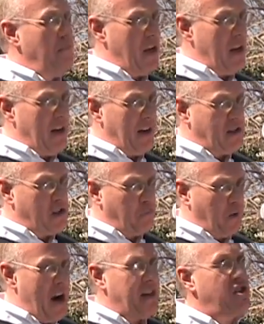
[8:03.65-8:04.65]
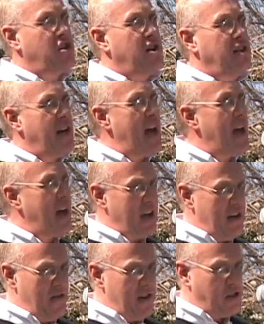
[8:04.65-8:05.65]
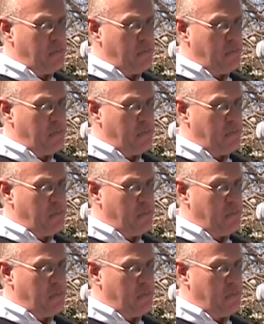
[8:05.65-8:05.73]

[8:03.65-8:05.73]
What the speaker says: being expressed today in this